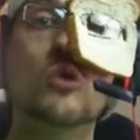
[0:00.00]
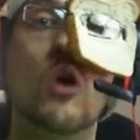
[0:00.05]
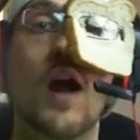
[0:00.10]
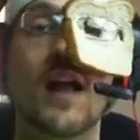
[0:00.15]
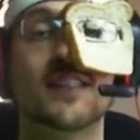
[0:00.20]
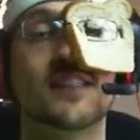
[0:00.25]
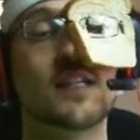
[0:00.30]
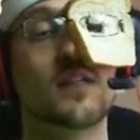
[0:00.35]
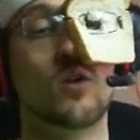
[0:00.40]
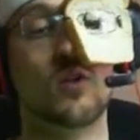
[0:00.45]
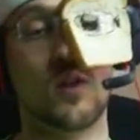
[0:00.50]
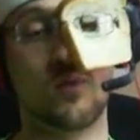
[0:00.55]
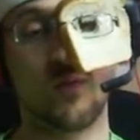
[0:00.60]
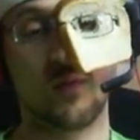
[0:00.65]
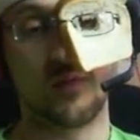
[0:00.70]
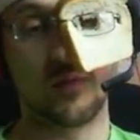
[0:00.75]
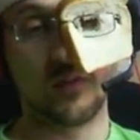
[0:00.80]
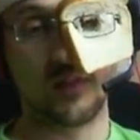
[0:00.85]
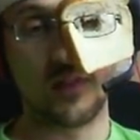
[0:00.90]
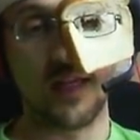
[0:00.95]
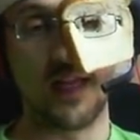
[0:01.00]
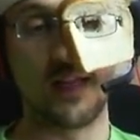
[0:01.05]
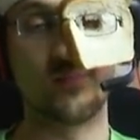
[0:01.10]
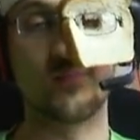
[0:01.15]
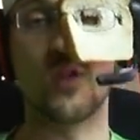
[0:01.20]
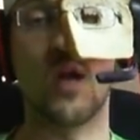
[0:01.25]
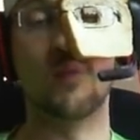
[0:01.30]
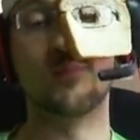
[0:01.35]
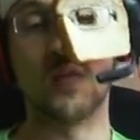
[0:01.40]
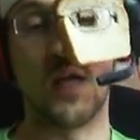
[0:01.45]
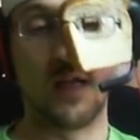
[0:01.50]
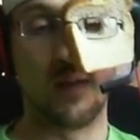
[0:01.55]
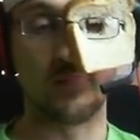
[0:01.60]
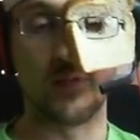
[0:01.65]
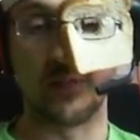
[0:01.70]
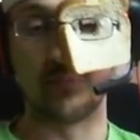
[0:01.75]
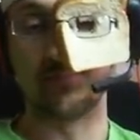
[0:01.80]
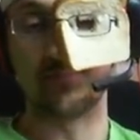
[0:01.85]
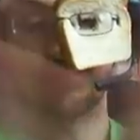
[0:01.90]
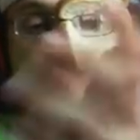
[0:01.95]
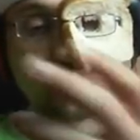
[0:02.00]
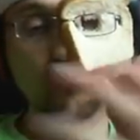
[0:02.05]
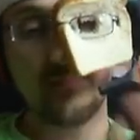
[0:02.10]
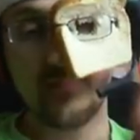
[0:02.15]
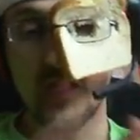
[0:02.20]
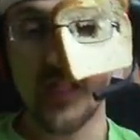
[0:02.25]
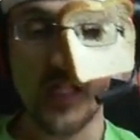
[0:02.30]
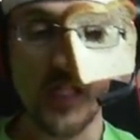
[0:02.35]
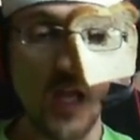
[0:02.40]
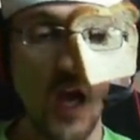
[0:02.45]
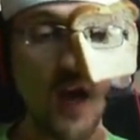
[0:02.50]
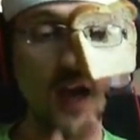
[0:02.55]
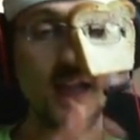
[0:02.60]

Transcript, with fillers: so I said only one. Okay, no, I'm done, I'm done. All